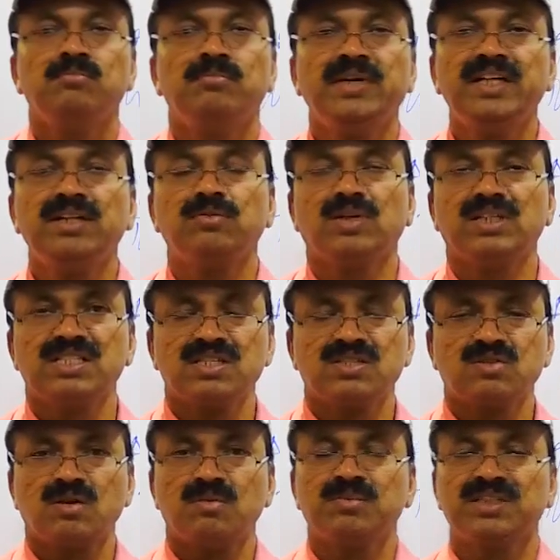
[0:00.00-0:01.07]
Mint was
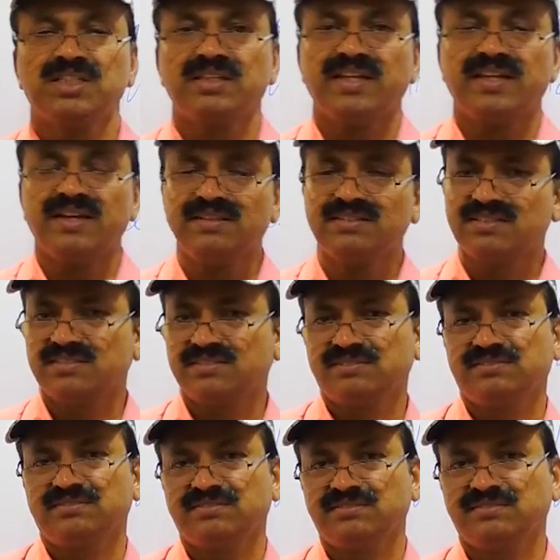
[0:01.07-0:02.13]
established there at
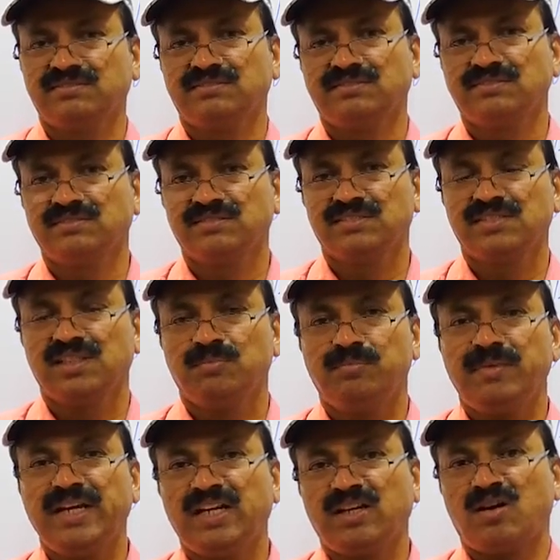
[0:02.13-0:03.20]

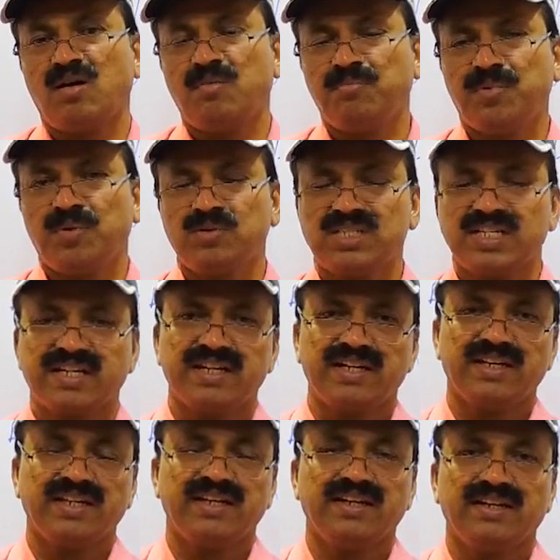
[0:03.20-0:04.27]
Mint Compound
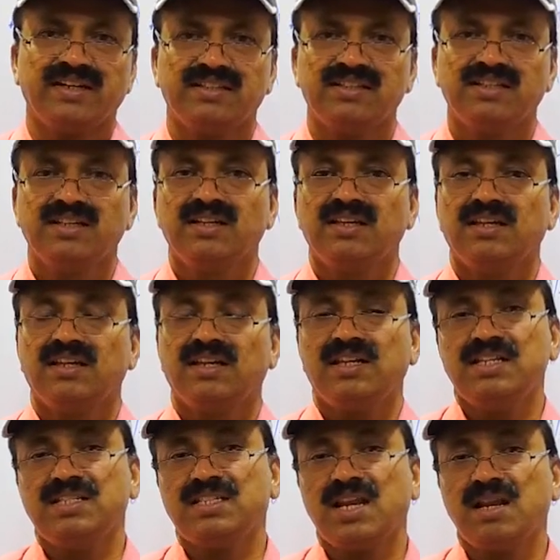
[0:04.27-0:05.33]
Secretariat.
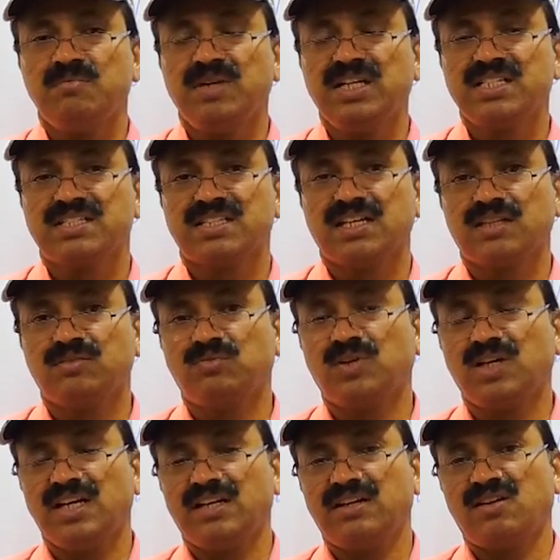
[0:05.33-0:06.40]
Regional mints
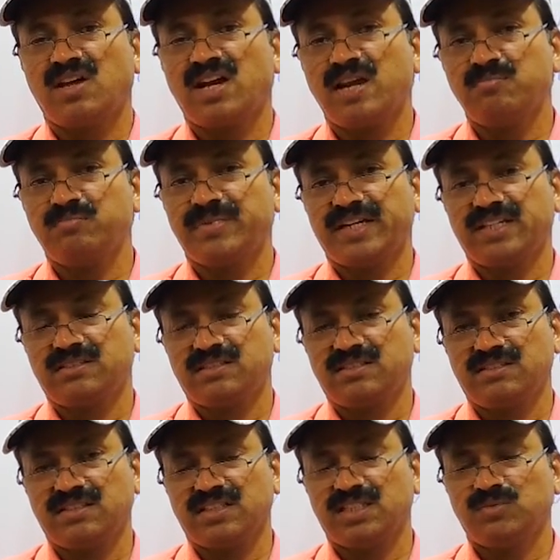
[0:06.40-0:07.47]
Gadwal and
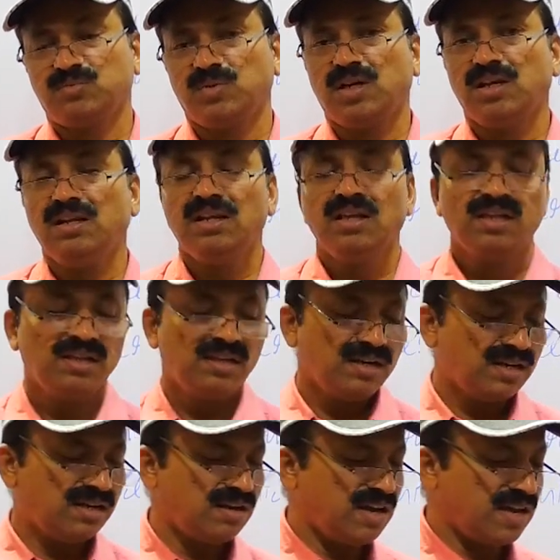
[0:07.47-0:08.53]
Narayanpet. Gadwal
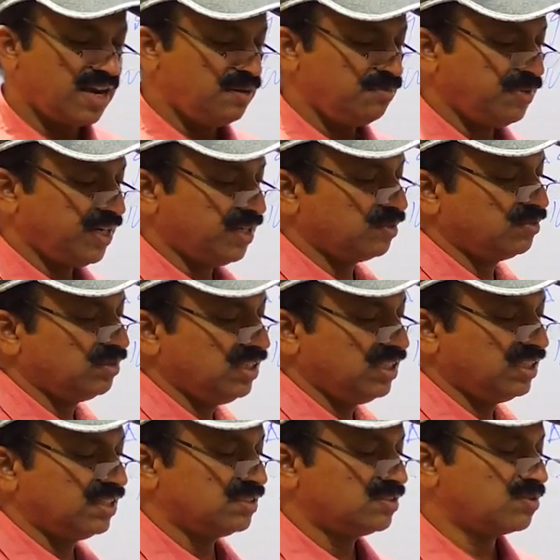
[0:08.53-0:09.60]
and Narayanpet
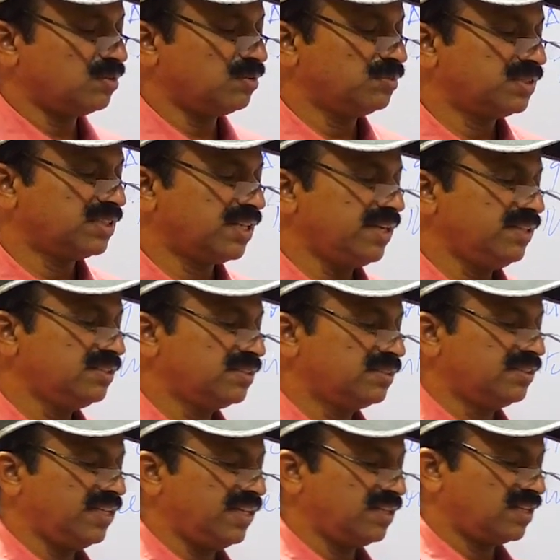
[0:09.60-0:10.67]
only he established, right?
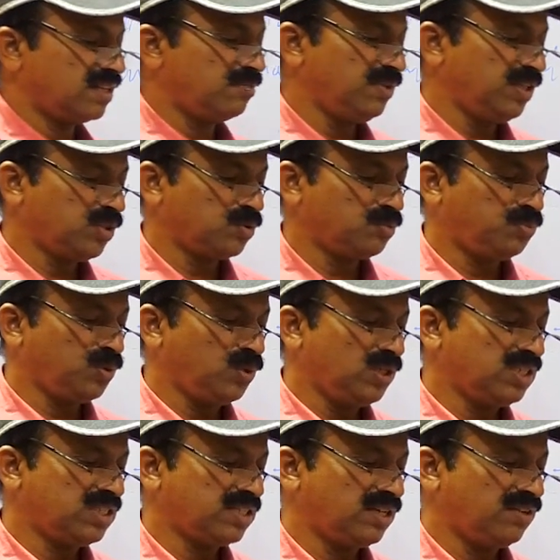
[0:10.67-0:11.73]
Then coming to
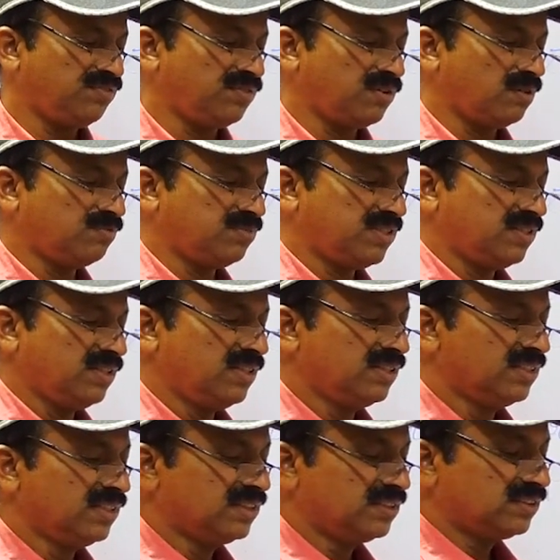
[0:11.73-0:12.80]
police reforms.
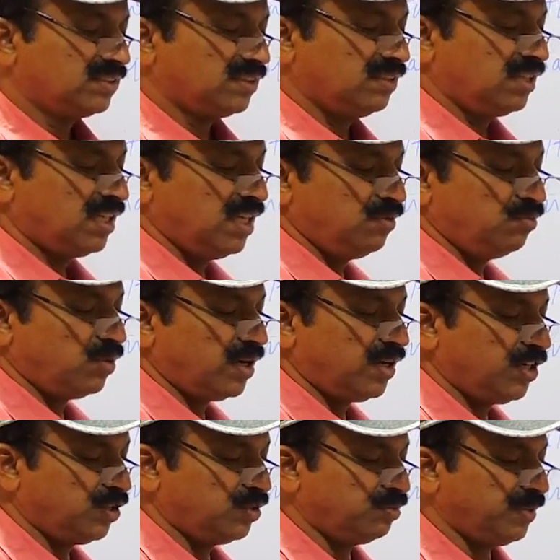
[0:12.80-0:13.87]
So he
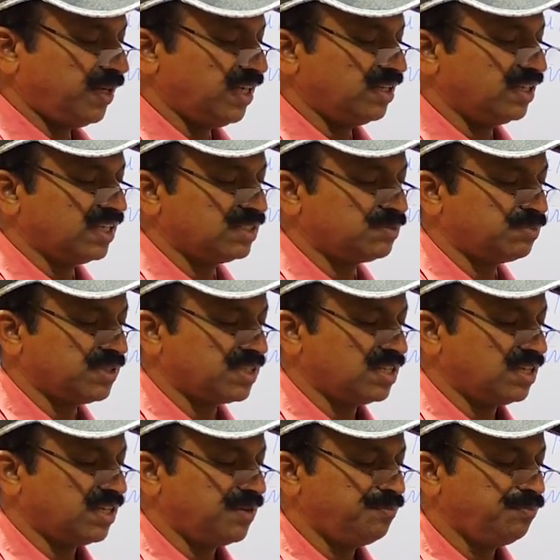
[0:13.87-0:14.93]
wanted to bring
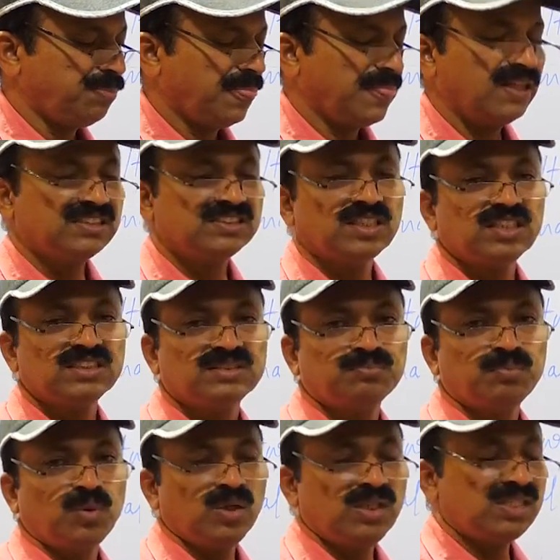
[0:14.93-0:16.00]
especially as
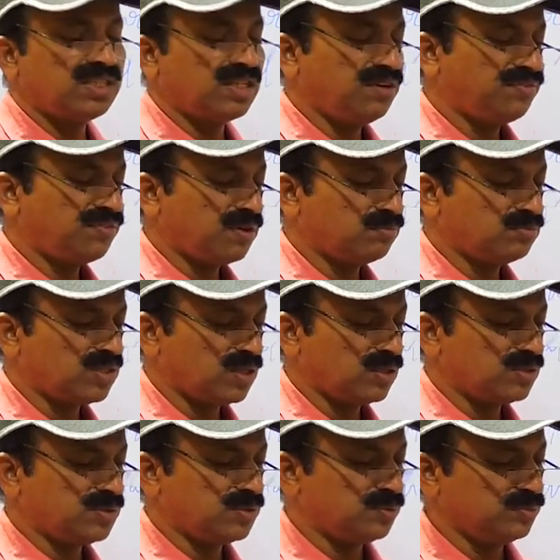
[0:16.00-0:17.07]
police reforms
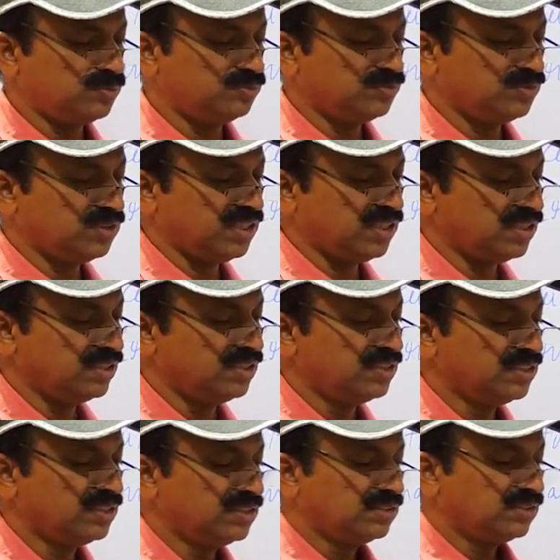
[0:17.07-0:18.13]
also. Okay.
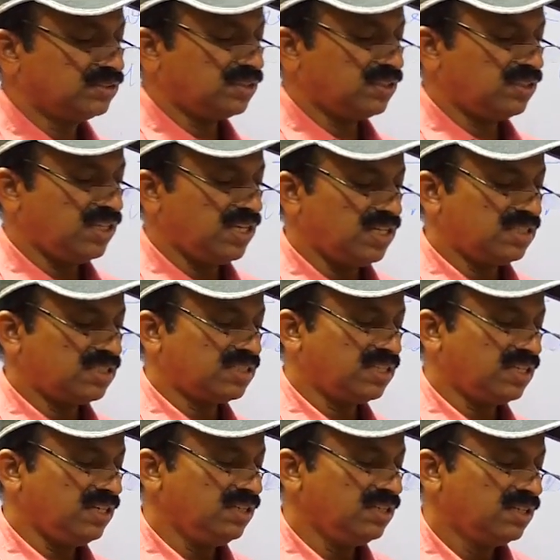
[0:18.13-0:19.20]
So there's
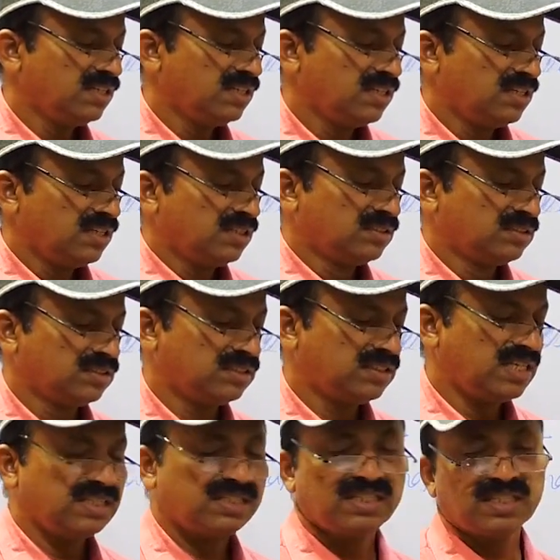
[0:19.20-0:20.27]

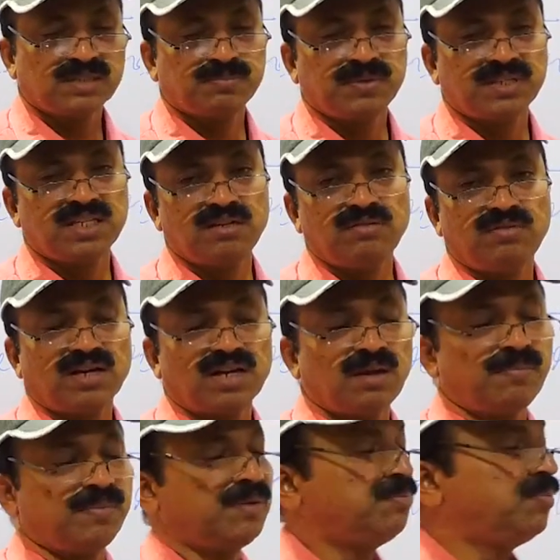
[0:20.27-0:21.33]
especially what
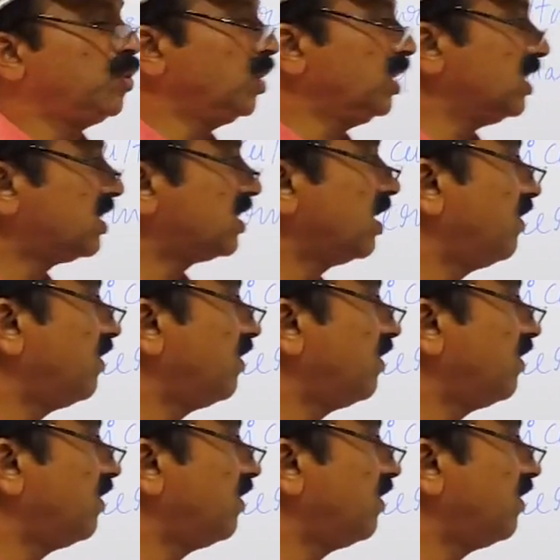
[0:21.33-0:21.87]
happened. Police